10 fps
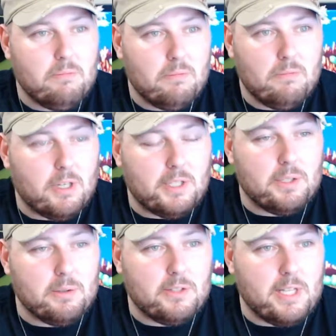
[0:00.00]
I
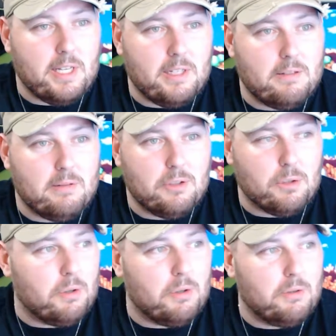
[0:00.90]
still stand
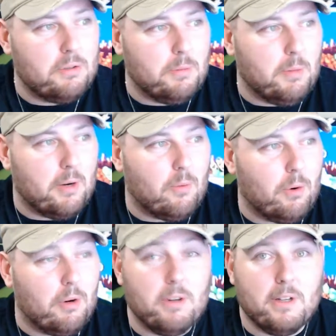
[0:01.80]
true to my
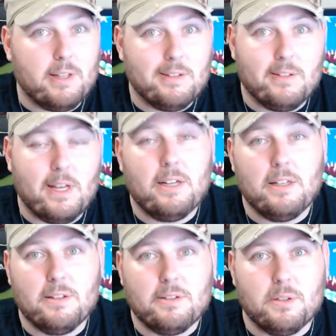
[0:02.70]
word as that
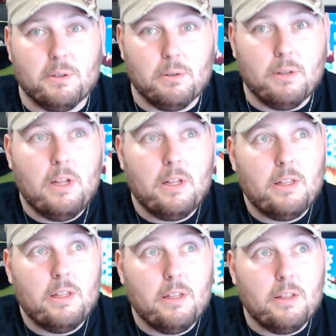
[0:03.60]
is still
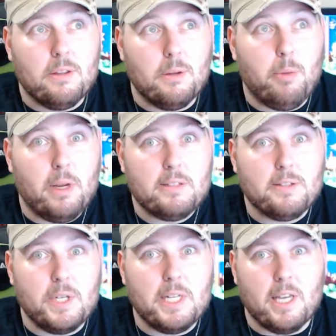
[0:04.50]
the best
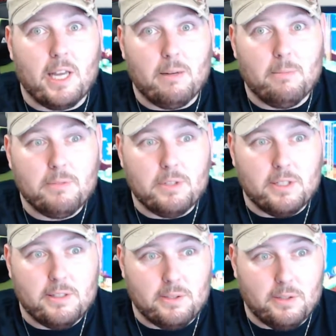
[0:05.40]
Sonic game
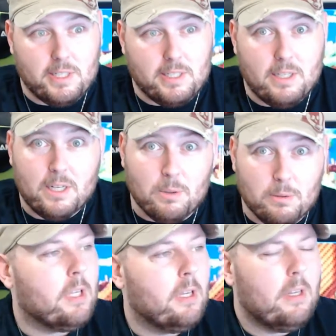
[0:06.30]
since Sonic and
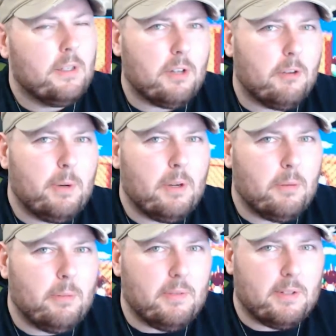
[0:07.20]
Knuckles. So I've been on a
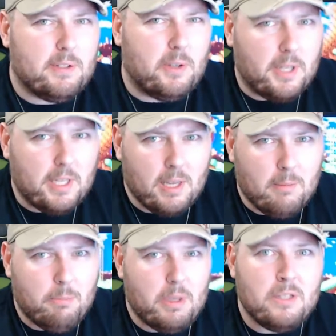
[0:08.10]
bit of a Sonic game
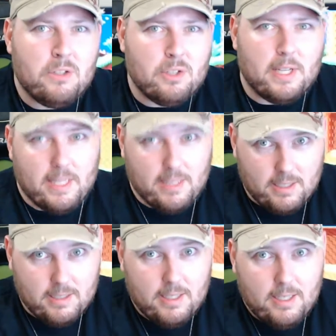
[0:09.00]
binge
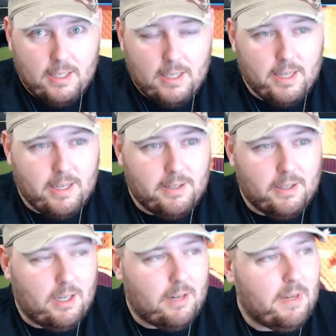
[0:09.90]
lately, and
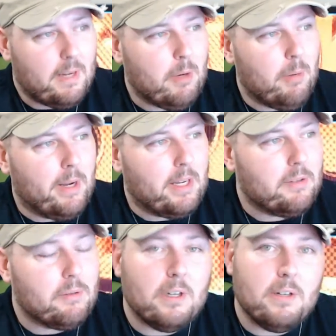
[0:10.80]
I've had my Mega
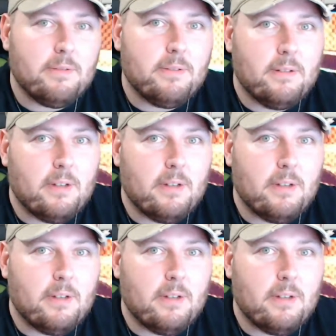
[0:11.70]
Drive.